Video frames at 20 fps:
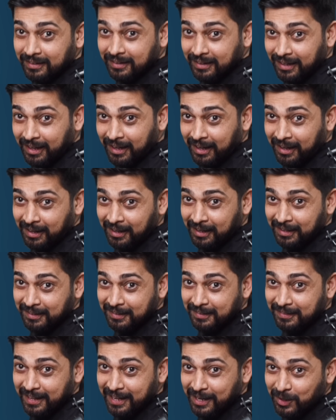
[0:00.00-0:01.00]
Ah,
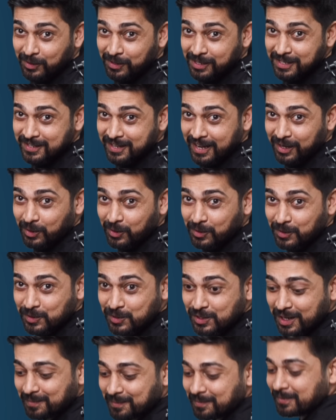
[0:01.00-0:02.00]
thank goodness I go to
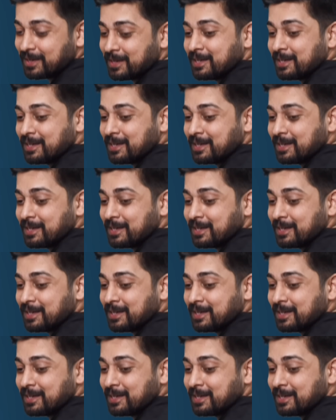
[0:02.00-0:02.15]
gym.